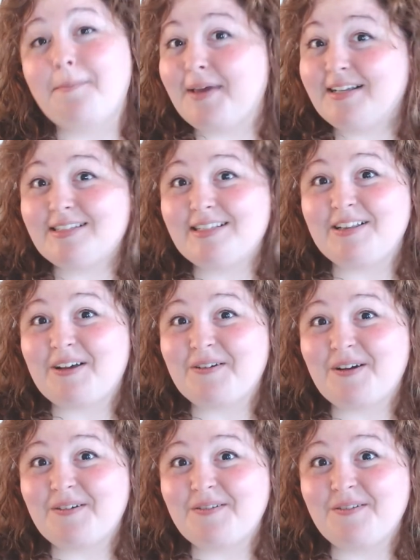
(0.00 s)
makes a
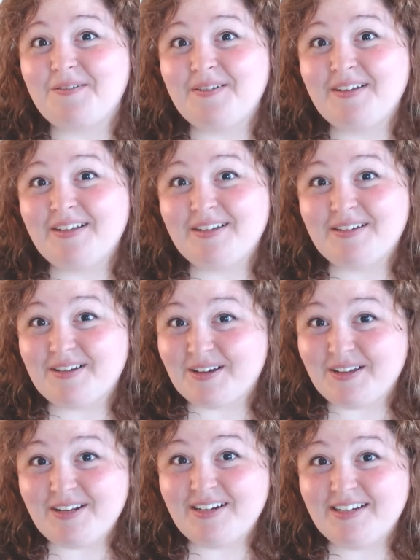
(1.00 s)
logo
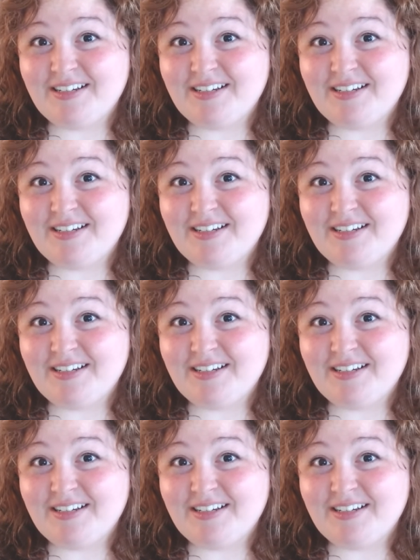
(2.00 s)
good?